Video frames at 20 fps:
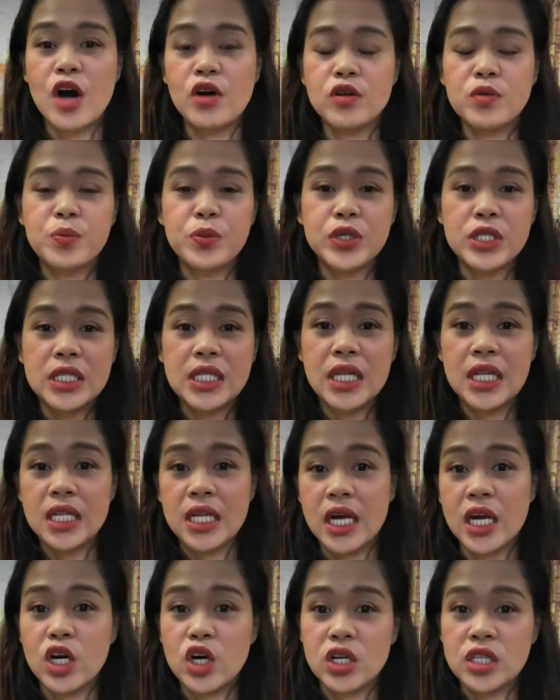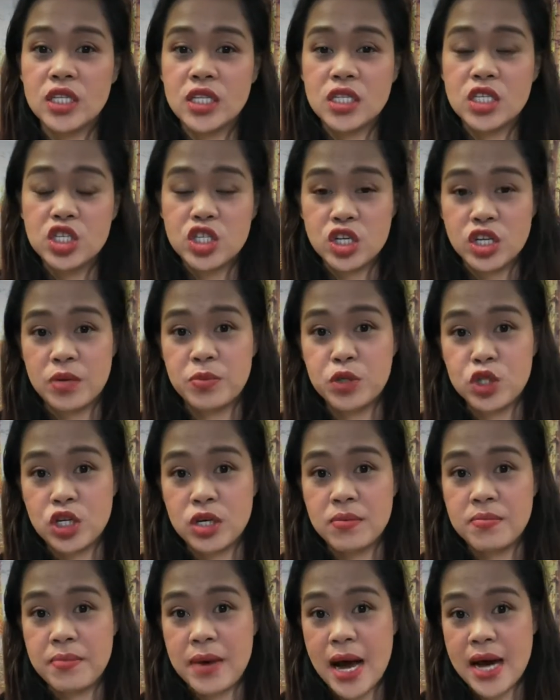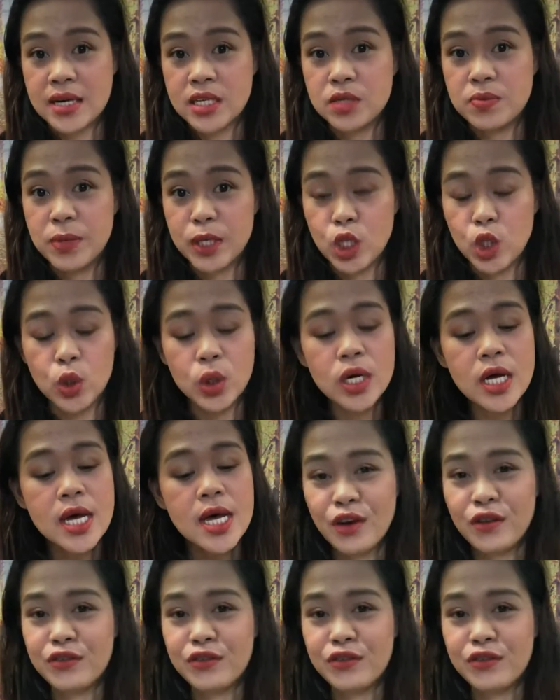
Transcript: I'll put the link on the description box below